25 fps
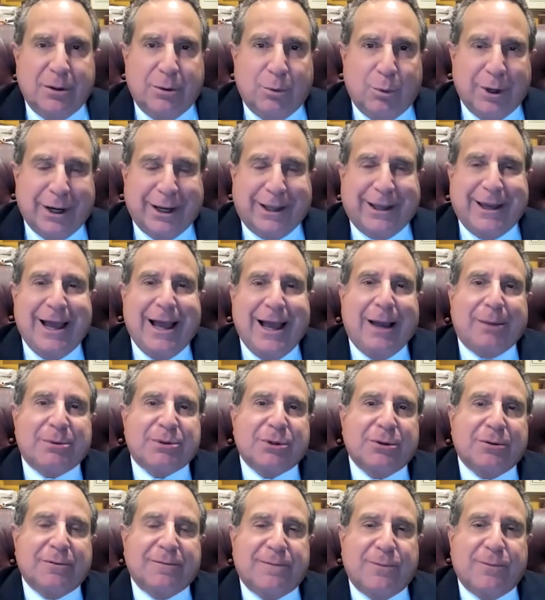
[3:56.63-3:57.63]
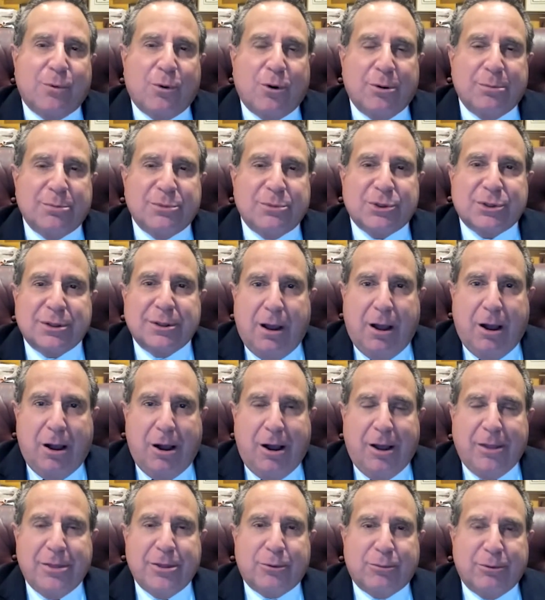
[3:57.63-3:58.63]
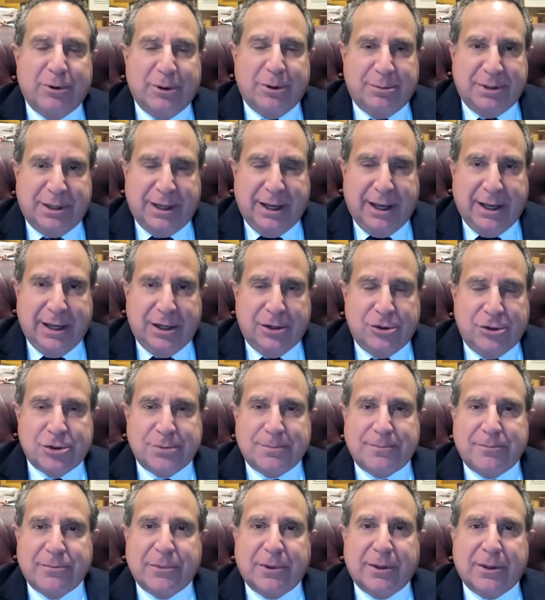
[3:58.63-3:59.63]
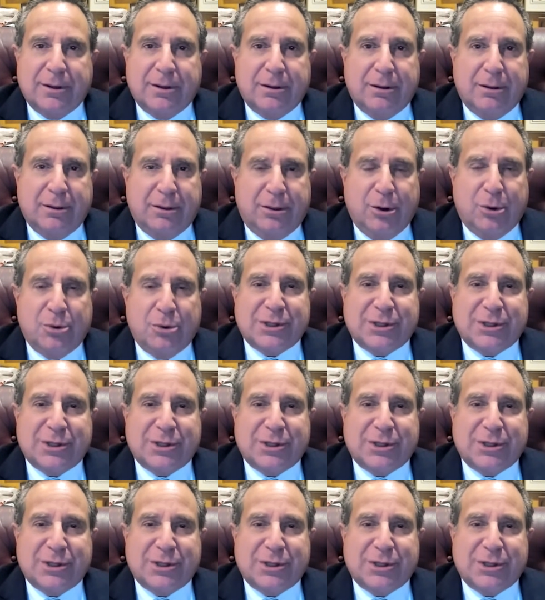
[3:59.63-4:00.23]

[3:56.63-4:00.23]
When a capsule forms on the rib cage, those